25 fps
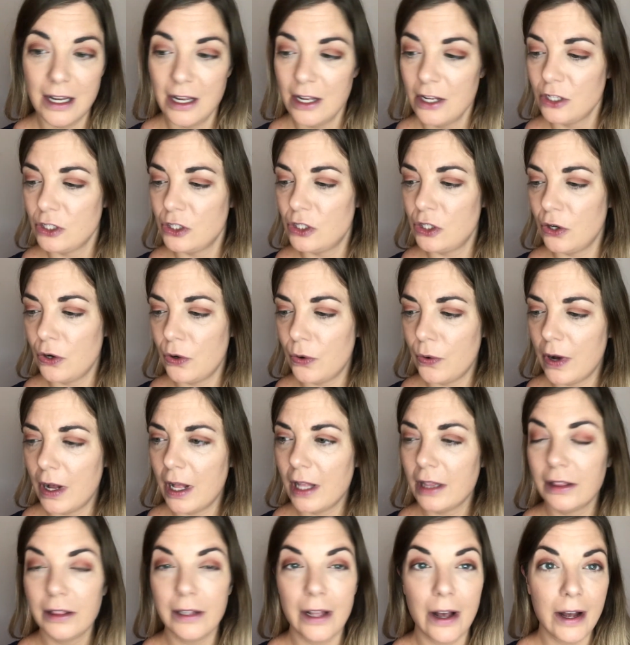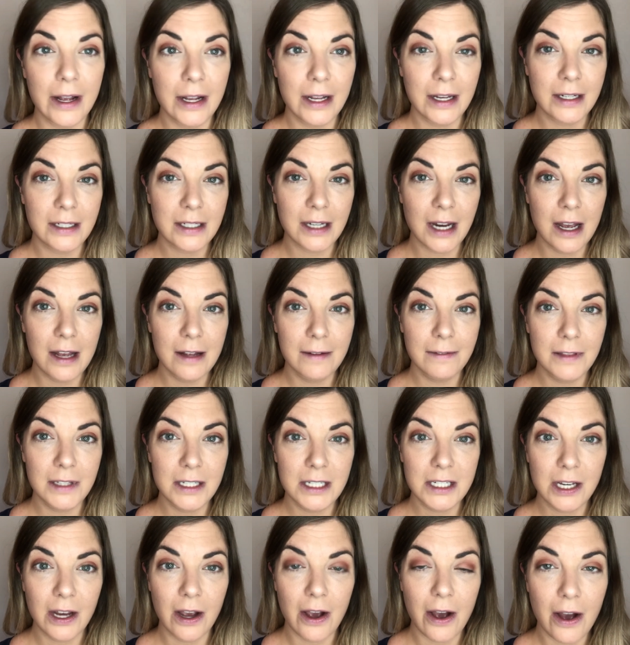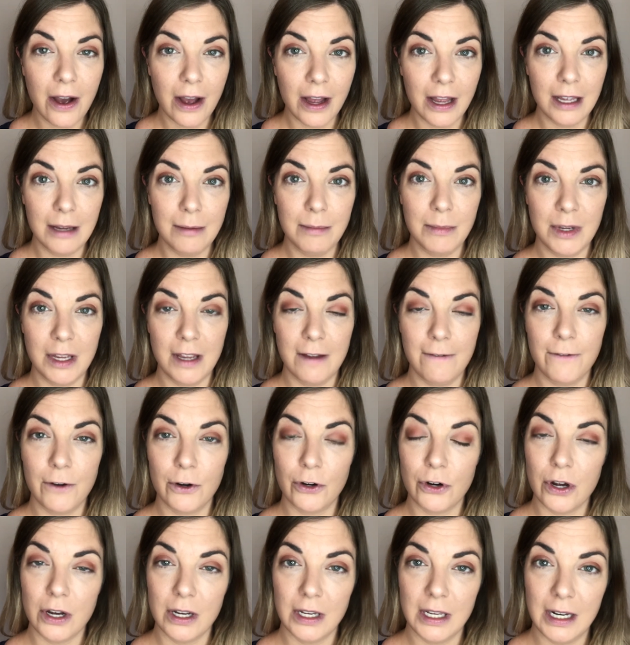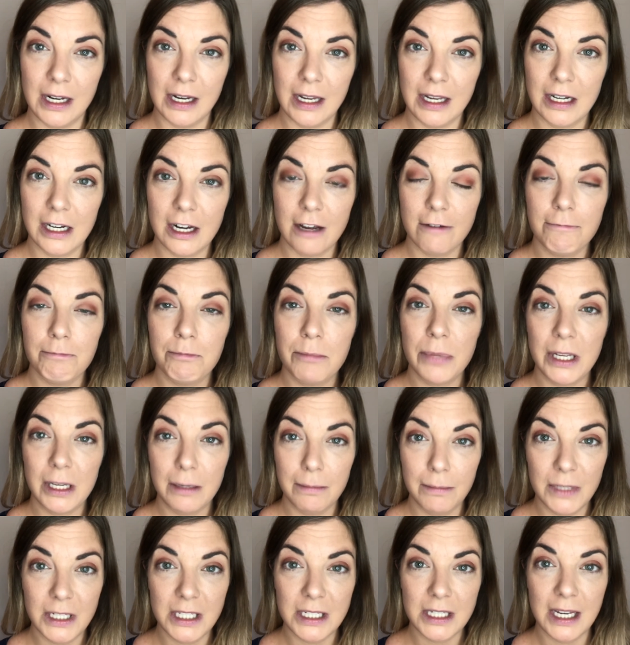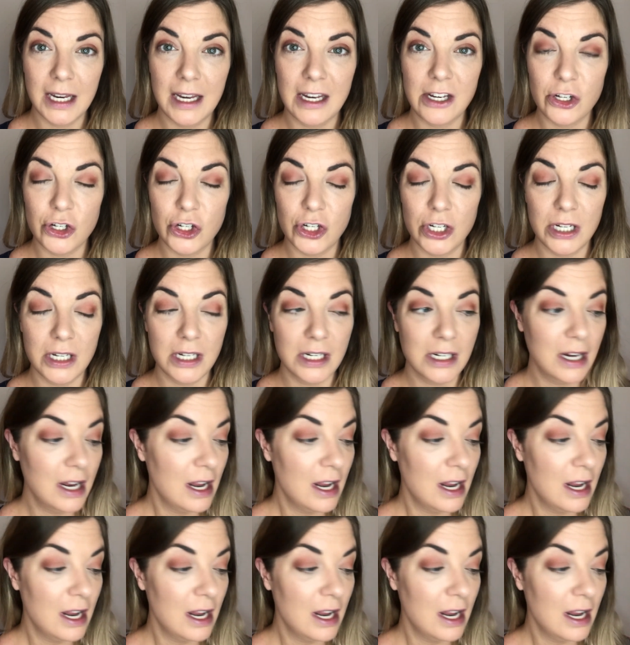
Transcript: So a lot of the time, if you're not getting enough pigmentation,